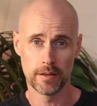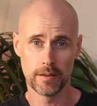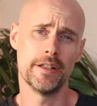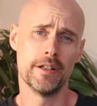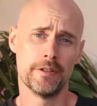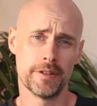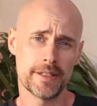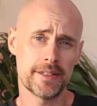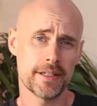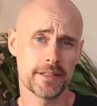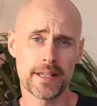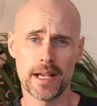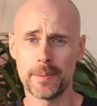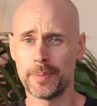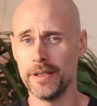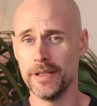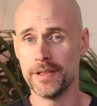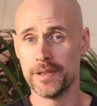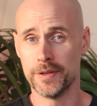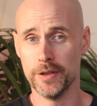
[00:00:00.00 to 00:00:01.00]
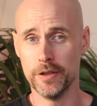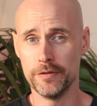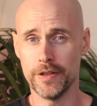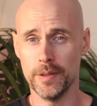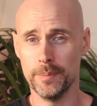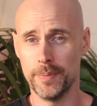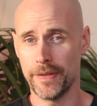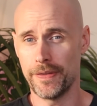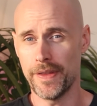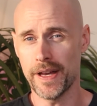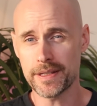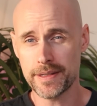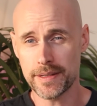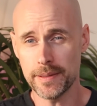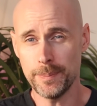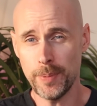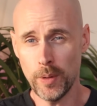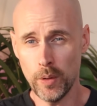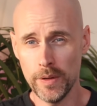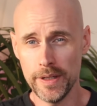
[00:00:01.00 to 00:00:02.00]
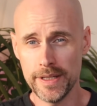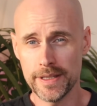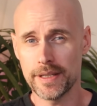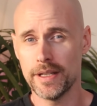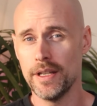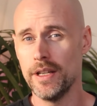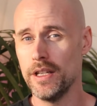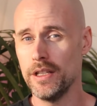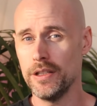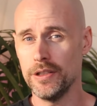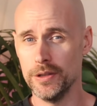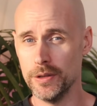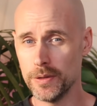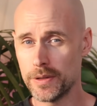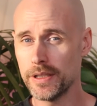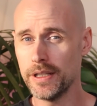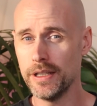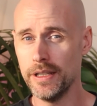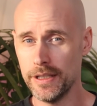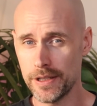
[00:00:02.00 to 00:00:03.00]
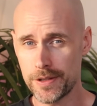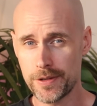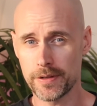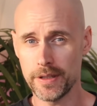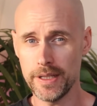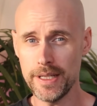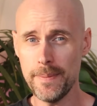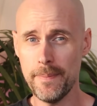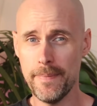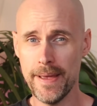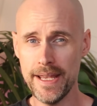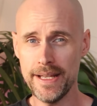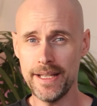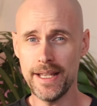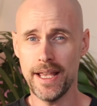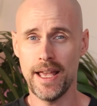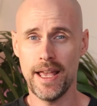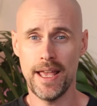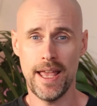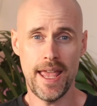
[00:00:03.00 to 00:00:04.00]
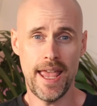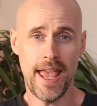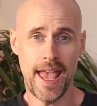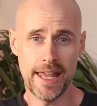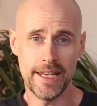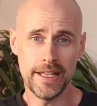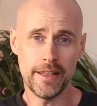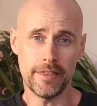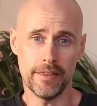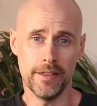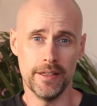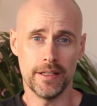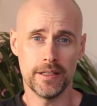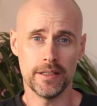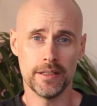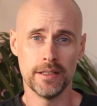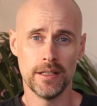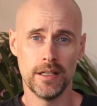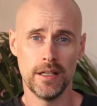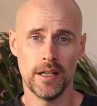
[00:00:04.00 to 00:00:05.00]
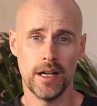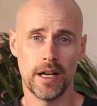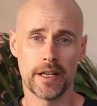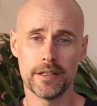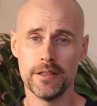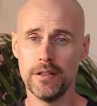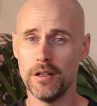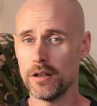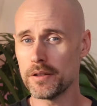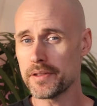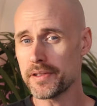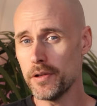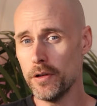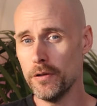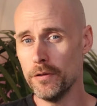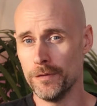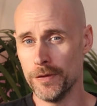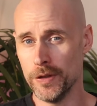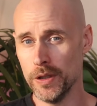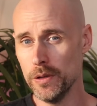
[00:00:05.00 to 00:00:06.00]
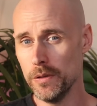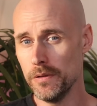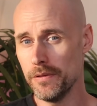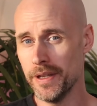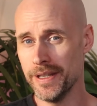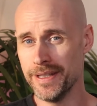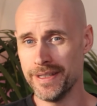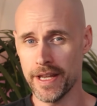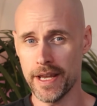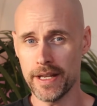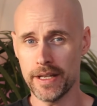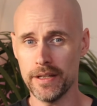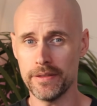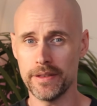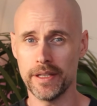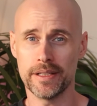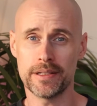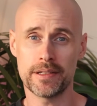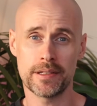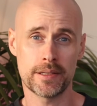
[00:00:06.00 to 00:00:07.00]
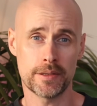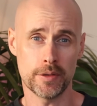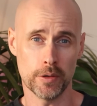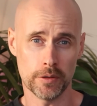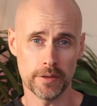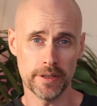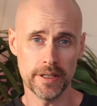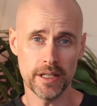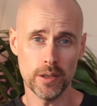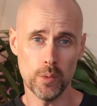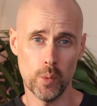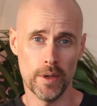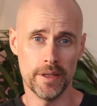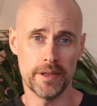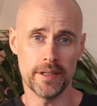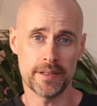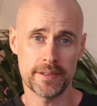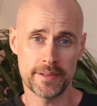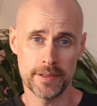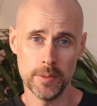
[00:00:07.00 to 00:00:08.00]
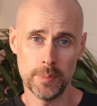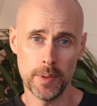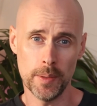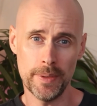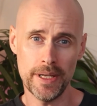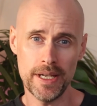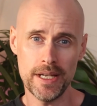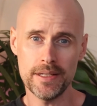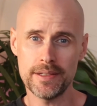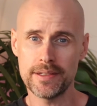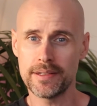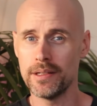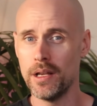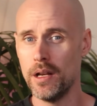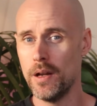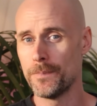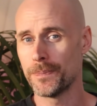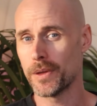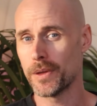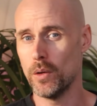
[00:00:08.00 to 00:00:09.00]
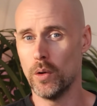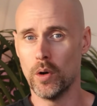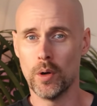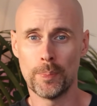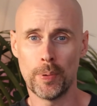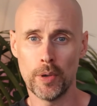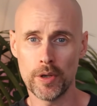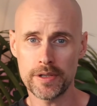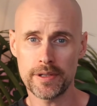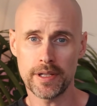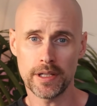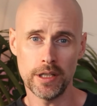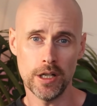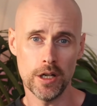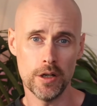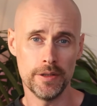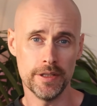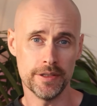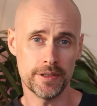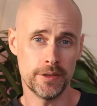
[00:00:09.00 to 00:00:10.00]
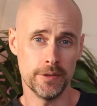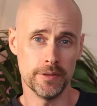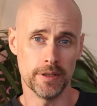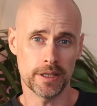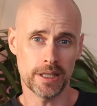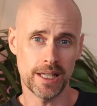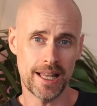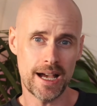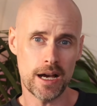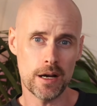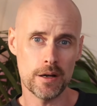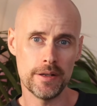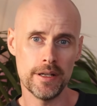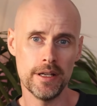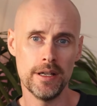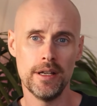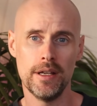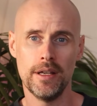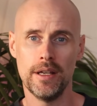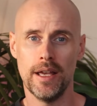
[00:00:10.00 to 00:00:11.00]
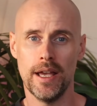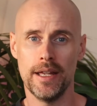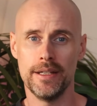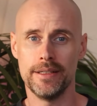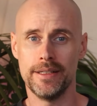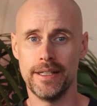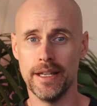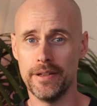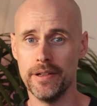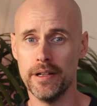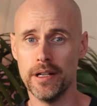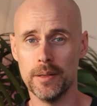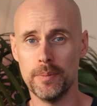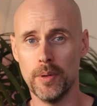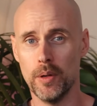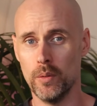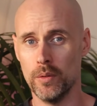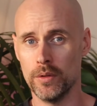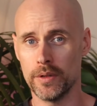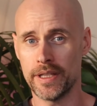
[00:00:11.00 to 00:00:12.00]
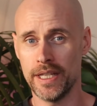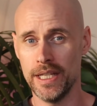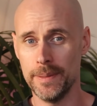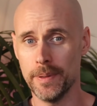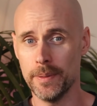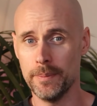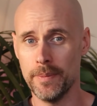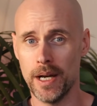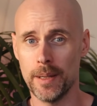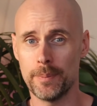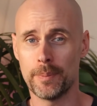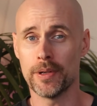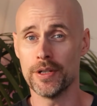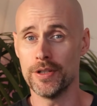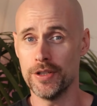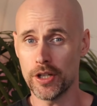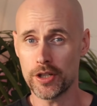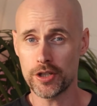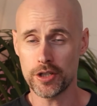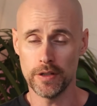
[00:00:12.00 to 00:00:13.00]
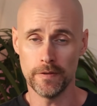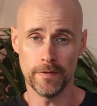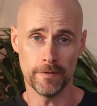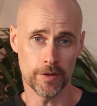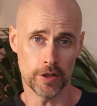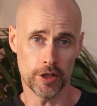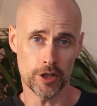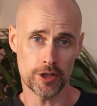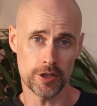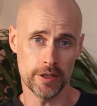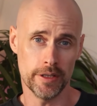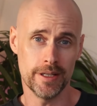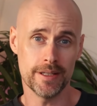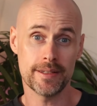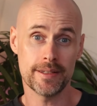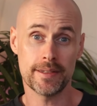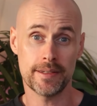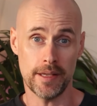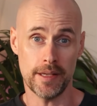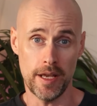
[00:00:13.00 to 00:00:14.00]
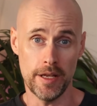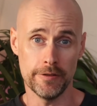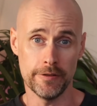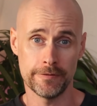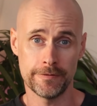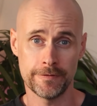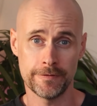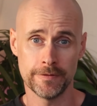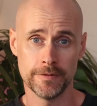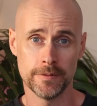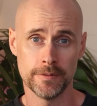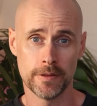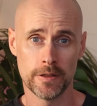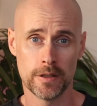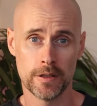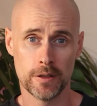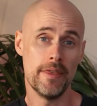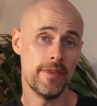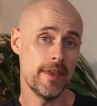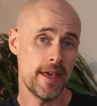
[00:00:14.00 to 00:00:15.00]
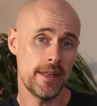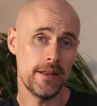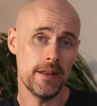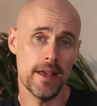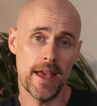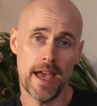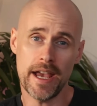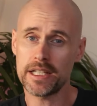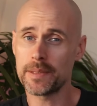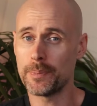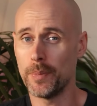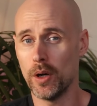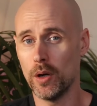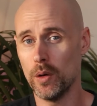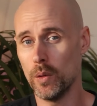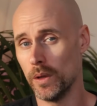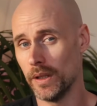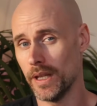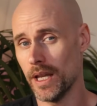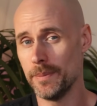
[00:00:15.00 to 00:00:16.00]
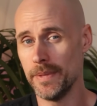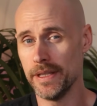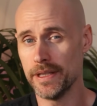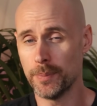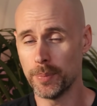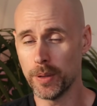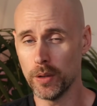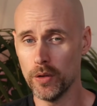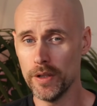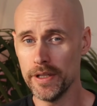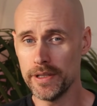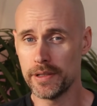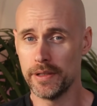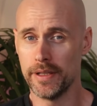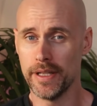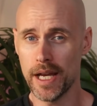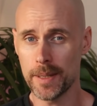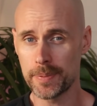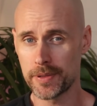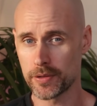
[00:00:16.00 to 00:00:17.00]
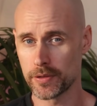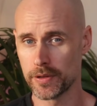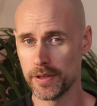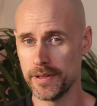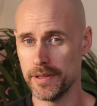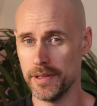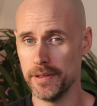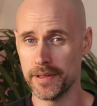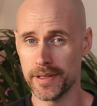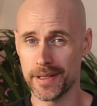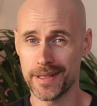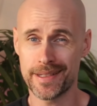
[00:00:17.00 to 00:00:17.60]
I know this example is goofy, but that's the point. You can literally make anything. I can also view the data that it's storing with Supabase or push the code to the cloud, and GitHub will keep my production version safe. And then Expo will let me deploy to the app stores using